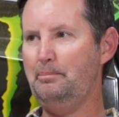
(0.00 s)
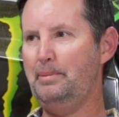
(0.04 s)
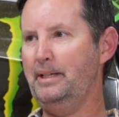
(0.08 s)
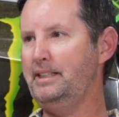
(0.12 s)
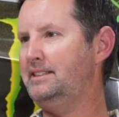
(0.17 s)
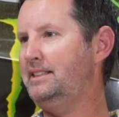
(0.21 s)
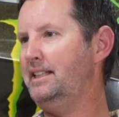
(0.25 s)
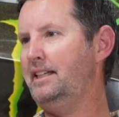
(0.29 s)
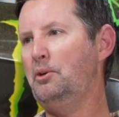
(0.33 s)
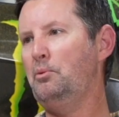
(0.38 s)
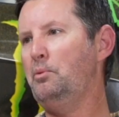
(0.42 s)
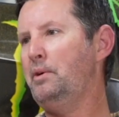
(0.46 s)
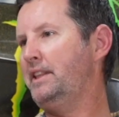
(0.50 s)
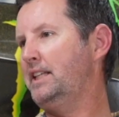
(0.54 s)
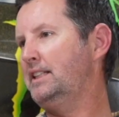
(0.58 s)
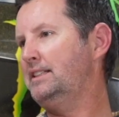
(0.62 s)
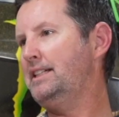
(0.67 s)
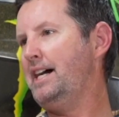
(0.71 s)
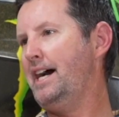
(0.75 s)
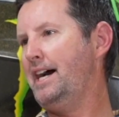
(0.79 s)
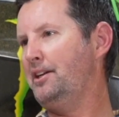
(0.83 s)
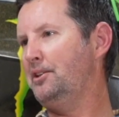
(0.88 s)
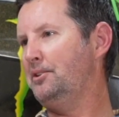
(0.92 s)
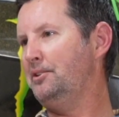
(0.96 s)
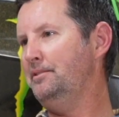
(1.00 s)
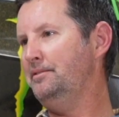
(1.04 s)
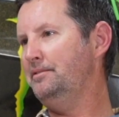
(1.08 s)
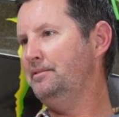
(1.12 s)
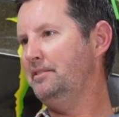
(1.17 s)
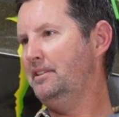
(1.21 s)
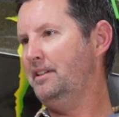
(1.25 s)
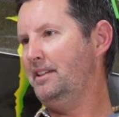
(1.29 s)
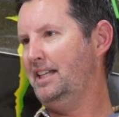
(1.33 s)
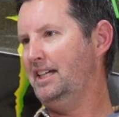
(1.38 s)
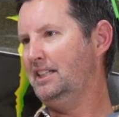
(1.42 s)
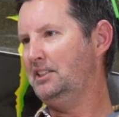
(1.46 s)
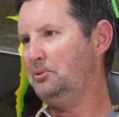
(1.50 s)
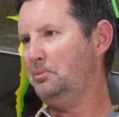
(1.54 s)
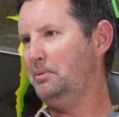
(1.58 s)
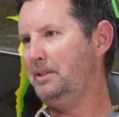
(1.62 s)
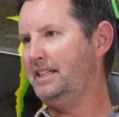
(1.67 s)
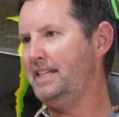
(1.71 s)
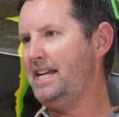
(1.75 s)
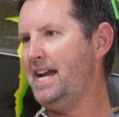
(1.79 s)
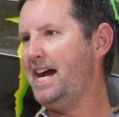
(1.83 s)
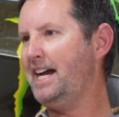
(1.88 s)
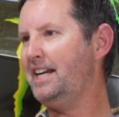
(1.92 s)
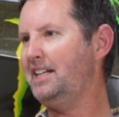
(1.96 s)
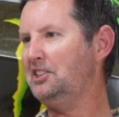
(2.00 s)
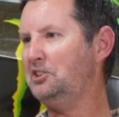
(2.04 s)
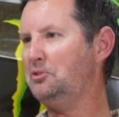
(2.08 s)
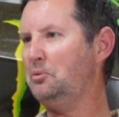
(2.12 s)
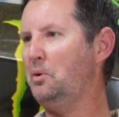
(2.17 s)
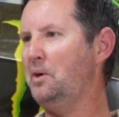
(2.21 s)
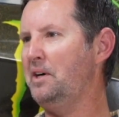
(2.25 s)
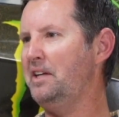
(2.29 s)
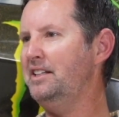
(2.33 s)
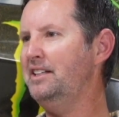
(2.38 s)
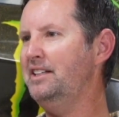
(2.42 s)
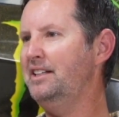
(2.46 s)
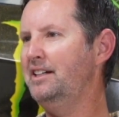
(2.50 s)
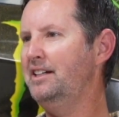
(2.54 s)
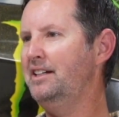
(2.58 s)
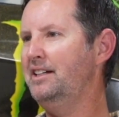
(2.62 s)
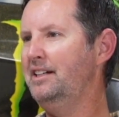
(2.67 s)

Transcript: but didn't win the title. Mm-hmm. That's when Gaddis won.